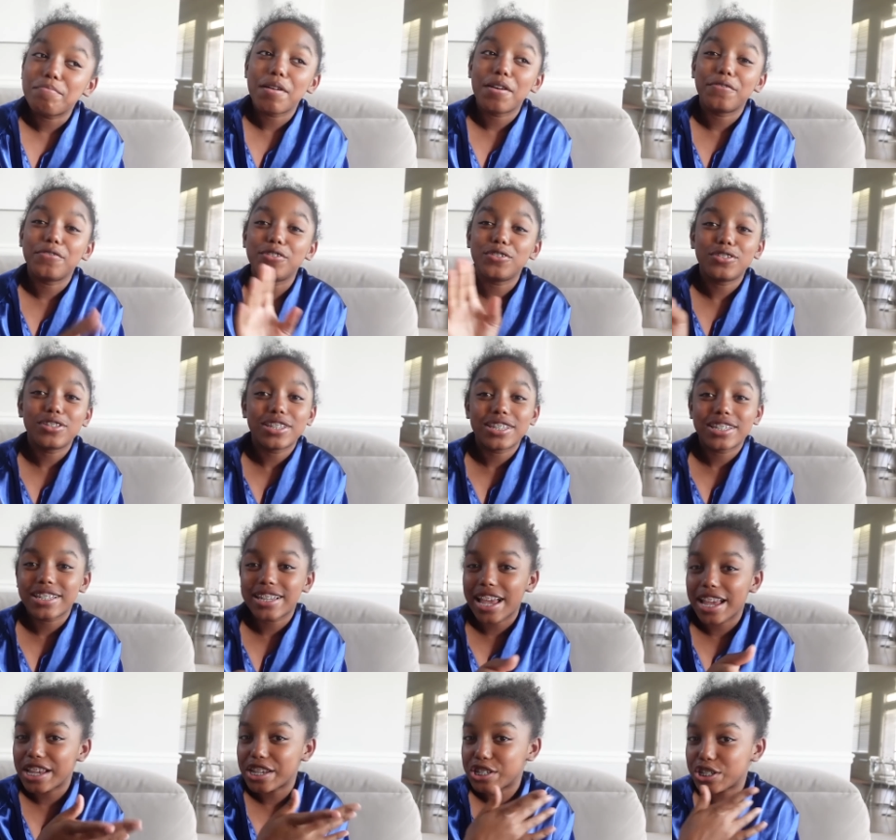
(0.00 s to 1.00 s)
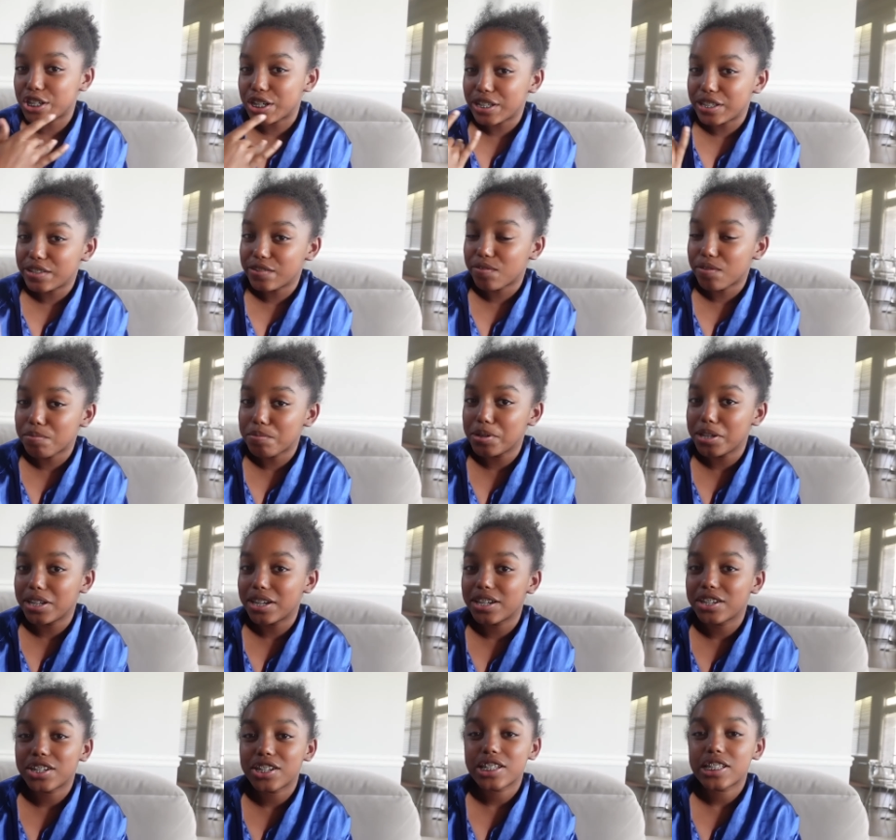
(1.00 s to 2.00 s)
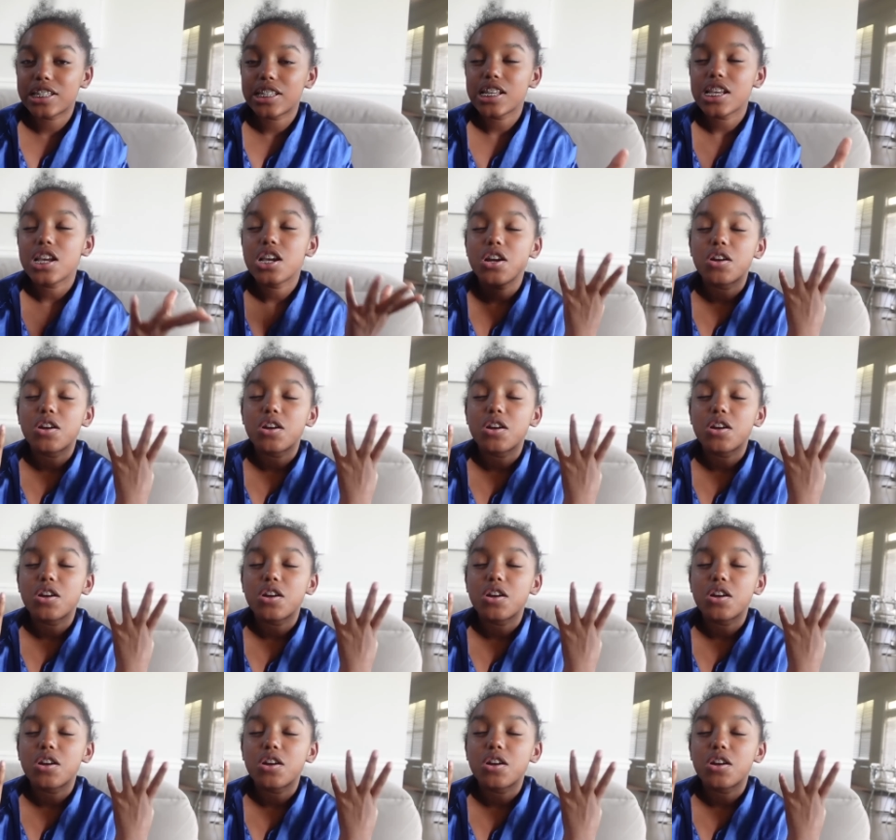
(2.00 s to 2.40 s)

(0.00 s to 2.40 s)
a few stations for me to just